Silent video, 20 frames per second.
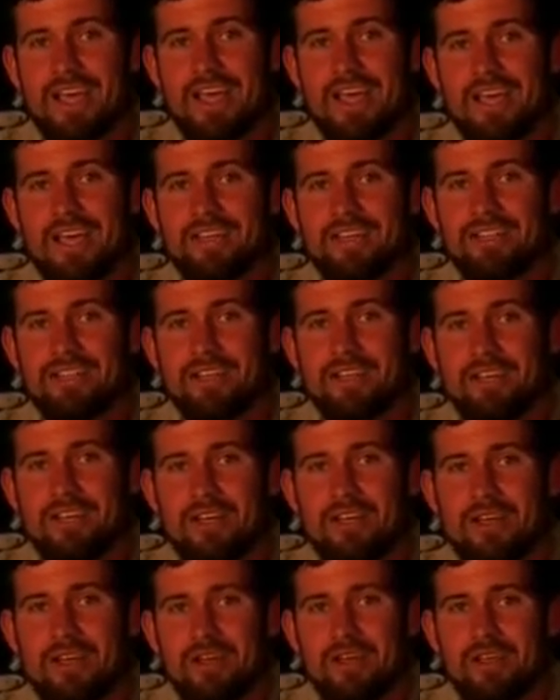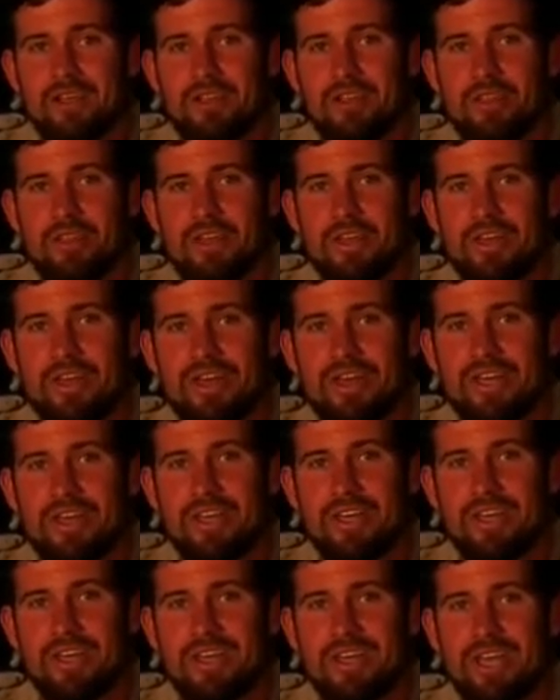and
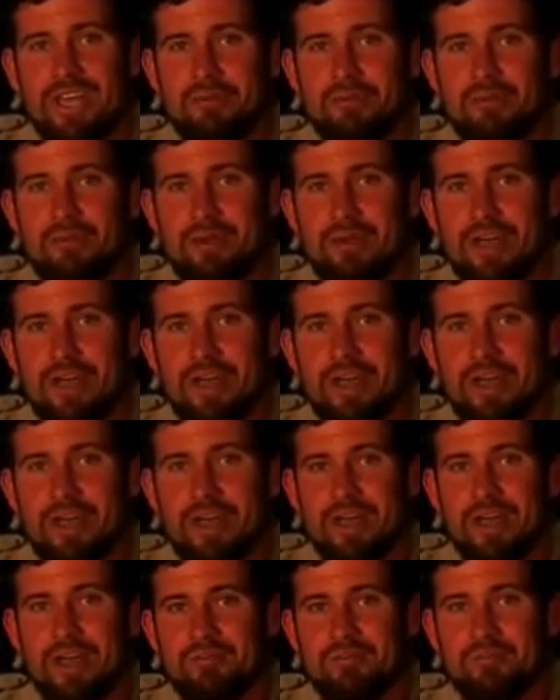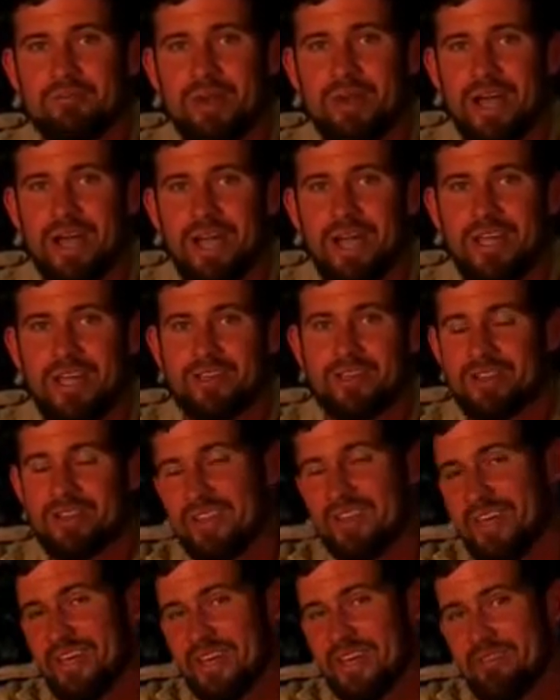the cameraman behind
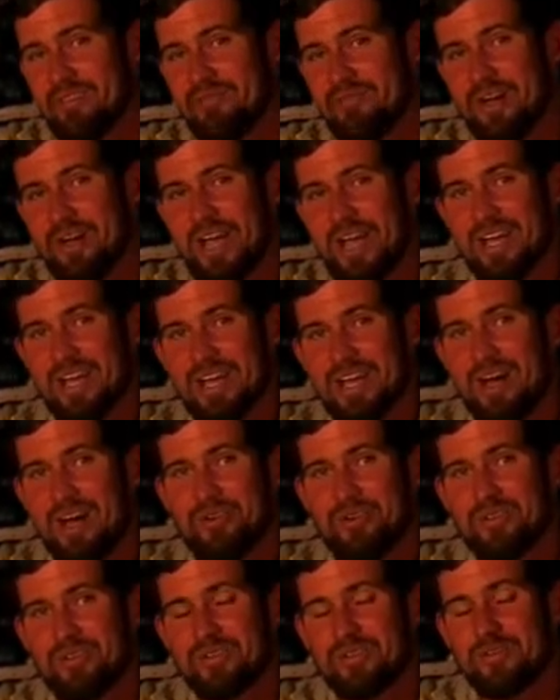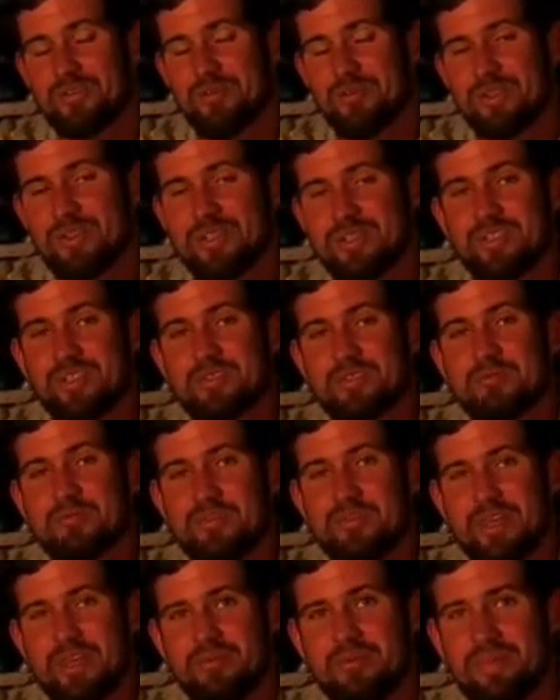the fire now who's filming this is
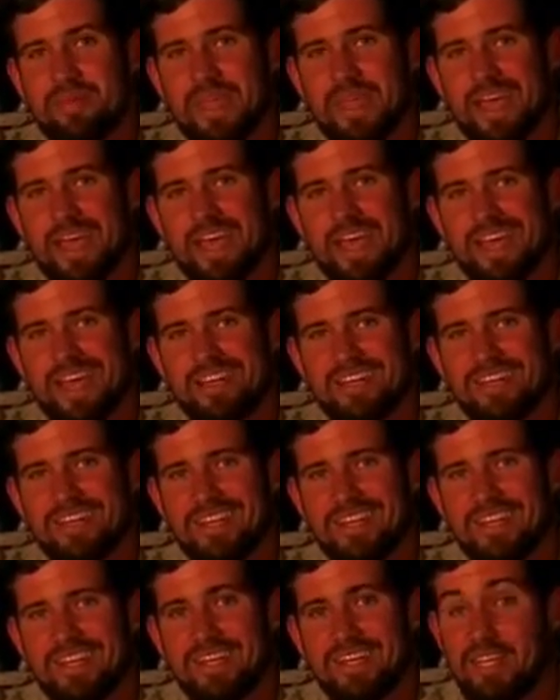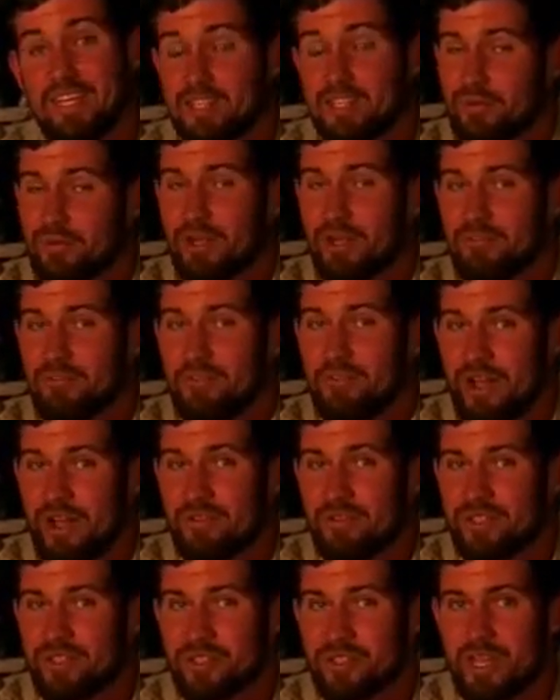Wiem, and he's the one who
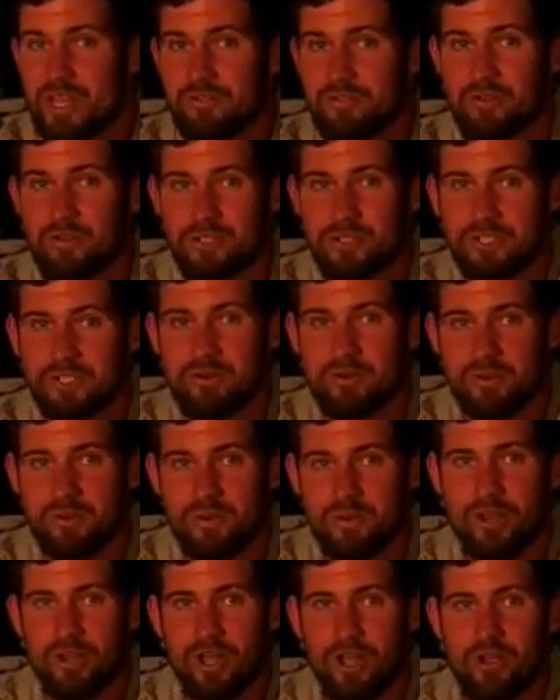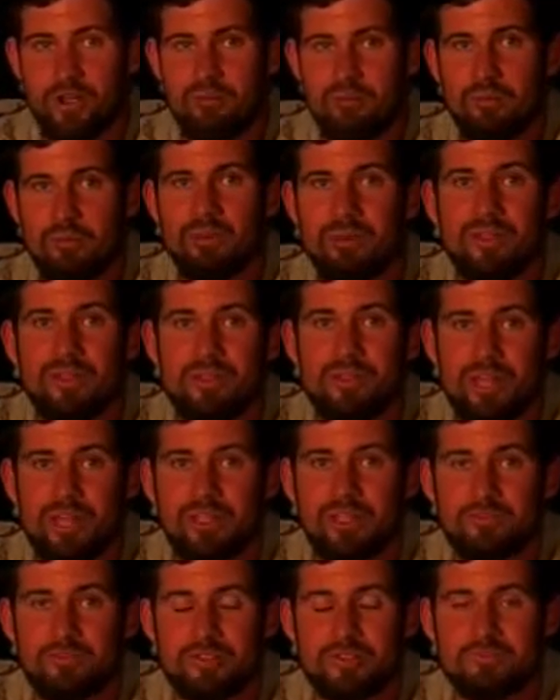found the snake for us, so we all owe him a big
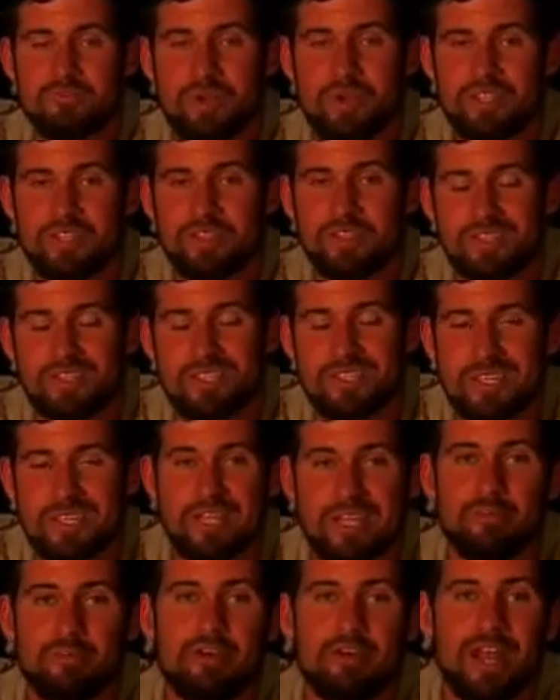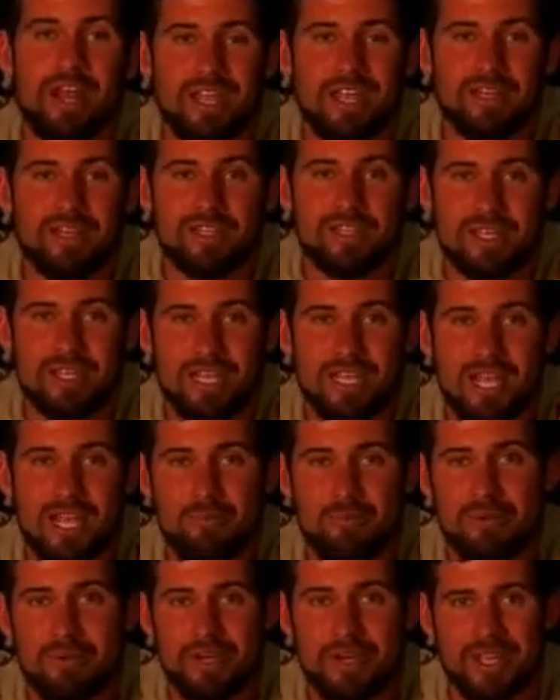thank you for spotting the snake miraculously
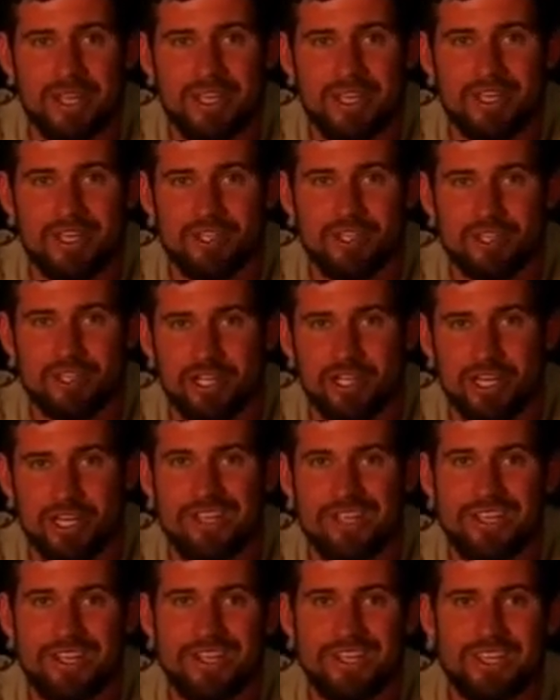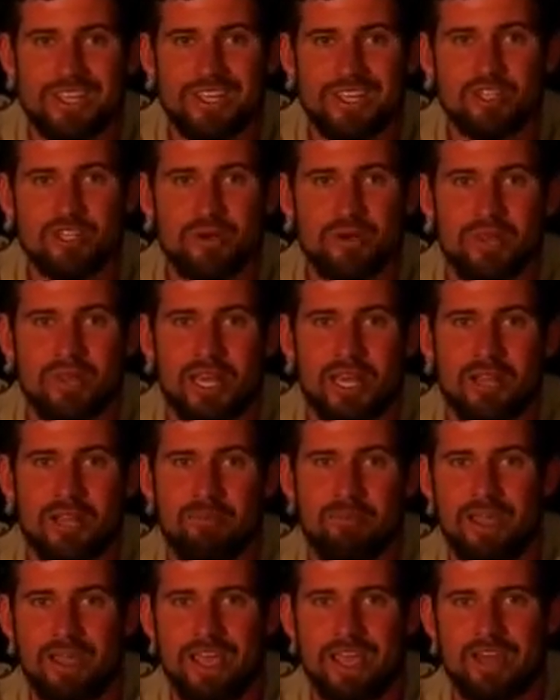up in an acacia tree. Enjoy the
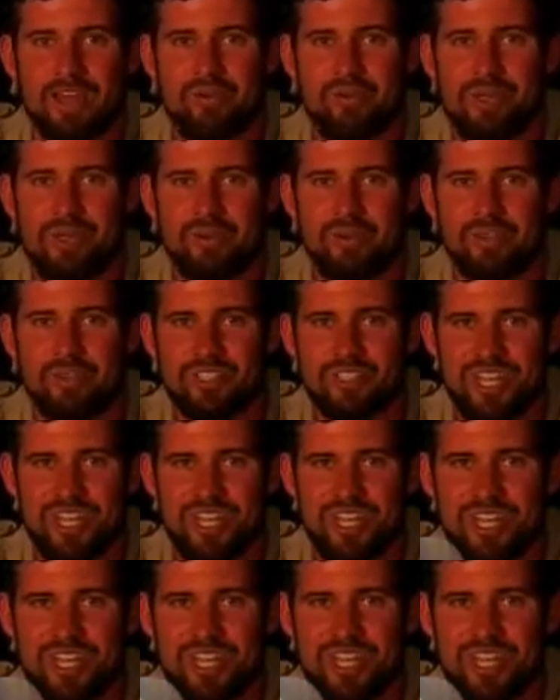clip and we will